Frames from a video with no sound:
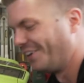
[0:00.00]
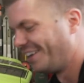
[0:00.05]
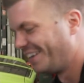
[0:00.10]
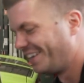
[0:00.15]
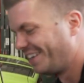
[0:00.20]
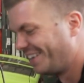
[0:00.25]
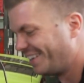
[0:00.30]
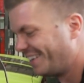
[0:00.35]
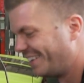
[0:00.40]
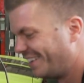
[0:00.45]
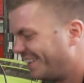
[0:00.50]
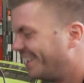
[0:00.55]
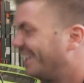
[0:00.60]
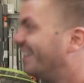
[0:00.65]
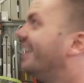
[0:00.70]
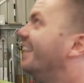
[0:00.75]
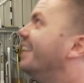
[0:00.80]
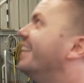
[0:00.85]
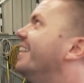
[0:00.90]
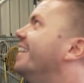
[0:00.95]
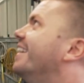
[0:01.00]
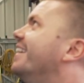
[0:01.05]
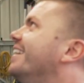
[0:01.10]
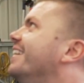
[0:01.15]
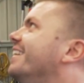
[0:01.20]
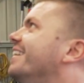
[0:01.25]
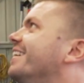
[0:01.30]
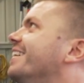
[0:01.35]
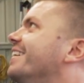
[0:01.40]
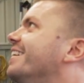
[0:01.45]
it's got that touch sensitive.
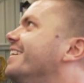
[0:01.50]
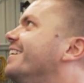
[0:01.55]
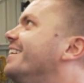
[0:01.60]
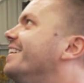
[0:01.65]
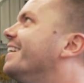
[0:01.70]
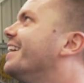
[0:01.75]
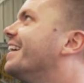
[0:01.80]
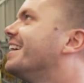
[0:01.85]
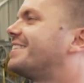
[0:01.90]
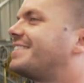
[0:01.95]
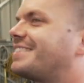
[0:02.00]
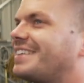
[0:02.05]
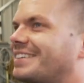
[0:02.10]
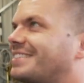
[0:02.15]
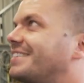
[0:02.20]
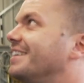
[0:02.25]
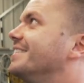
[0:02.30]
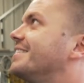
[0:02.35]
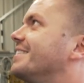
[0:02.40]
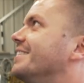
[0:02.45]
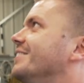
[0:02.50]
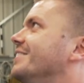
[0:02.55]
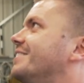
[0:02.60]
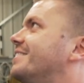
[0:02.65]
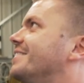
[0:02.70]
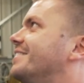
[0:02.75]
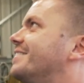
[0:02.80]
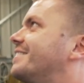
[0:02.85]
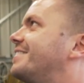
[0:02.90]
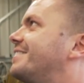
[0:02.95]
Yeah, it's touch sensitive.
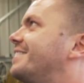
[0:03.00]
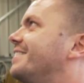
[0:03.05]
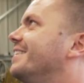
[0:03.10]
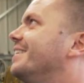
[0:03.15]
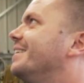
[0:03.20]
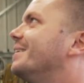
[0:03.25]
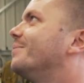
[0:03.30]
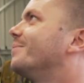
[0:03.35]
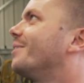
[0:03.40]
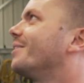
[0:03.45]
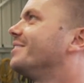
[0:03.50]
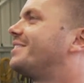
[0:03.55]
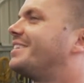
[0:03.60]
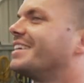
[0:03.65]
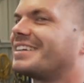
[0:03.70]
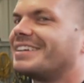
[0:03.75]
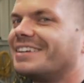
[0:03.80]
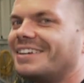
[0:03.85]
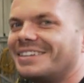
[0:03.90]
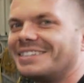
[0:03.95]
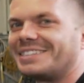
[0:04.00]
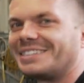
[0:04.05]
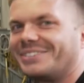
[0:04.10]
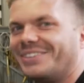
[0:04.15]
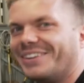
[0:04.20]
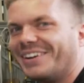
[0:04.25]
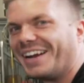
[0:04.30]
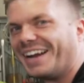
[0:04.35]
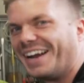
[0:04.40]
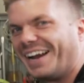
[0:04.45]
This is modern technology,
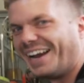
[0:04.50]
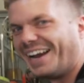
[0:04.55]
mate.